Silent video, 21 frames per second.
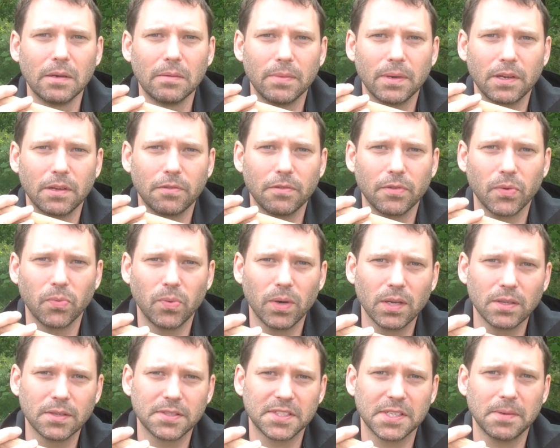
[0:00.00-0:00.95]
But if you
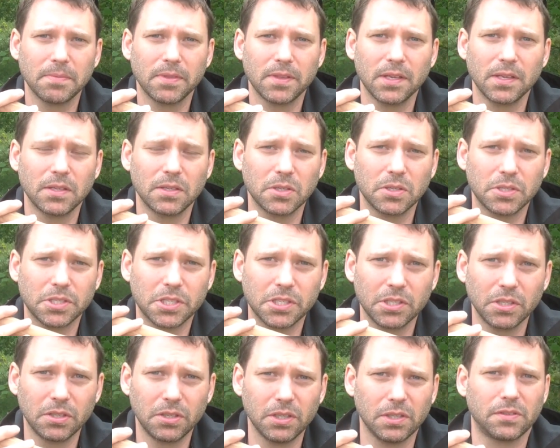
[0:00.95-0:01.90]
want something to
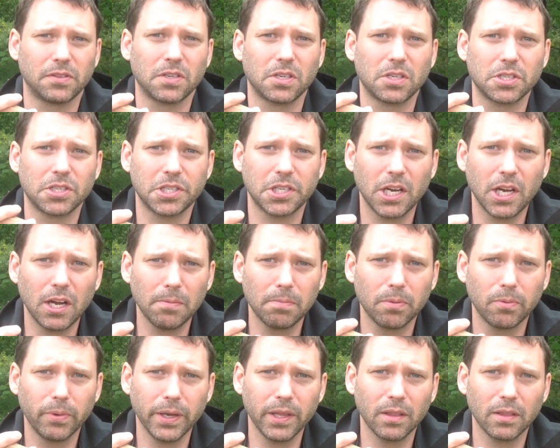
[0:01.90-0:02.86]
just chop
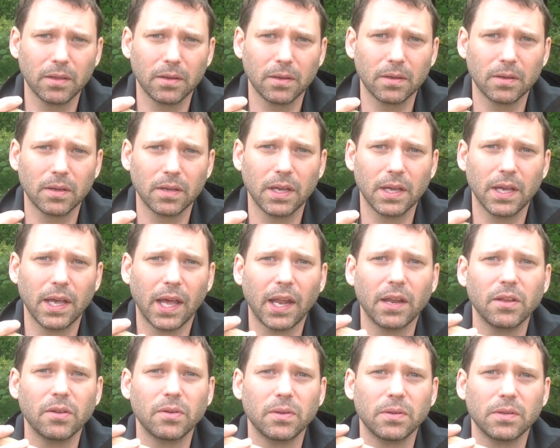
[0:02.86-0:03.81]
with,
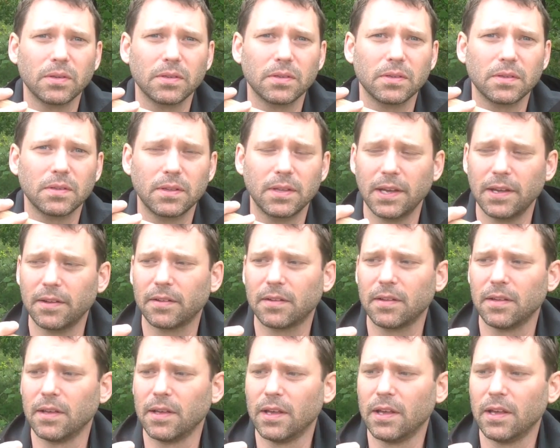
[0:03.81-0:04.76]
and that
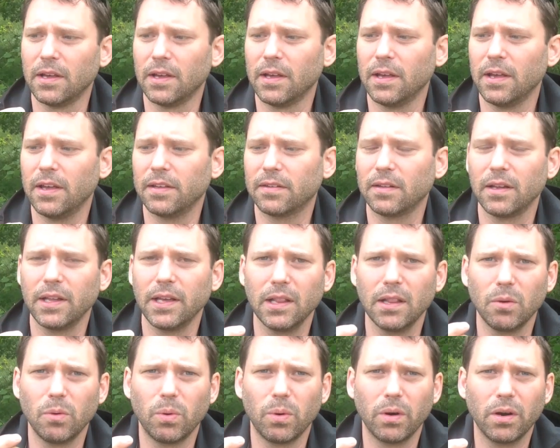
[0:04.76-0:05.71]
as
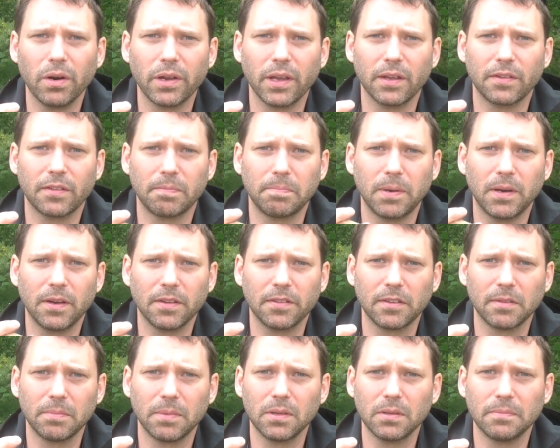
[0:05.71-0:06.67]
little work as
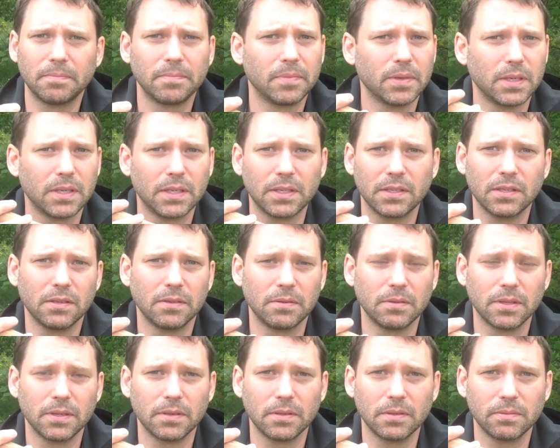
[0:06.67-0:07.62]
possible,
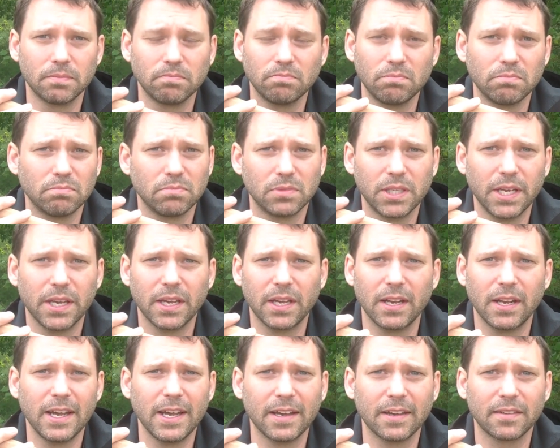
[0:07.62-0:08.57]
take
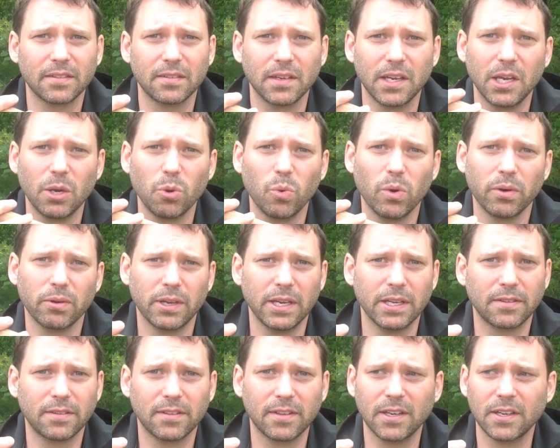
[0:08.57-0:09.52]
an axe. It won't
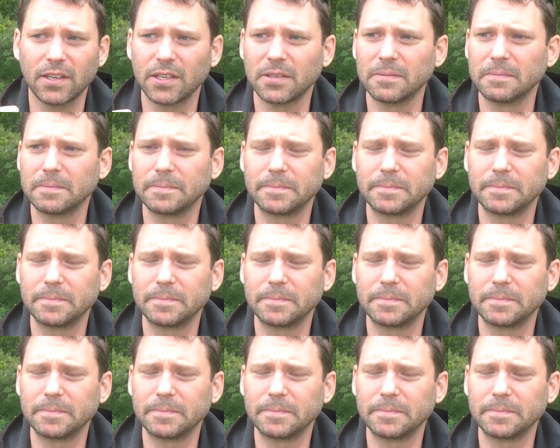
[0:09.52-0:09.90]
get stuck.